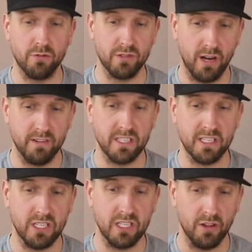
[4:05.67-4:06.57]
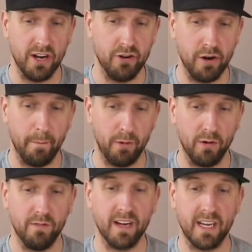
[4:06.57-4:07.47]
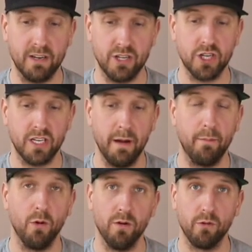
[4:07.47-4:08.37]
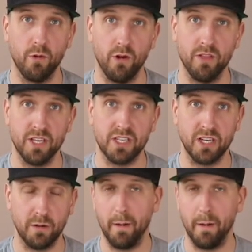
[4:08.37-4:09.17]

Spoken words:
who's obviously still there and improving and should get more of a role this year.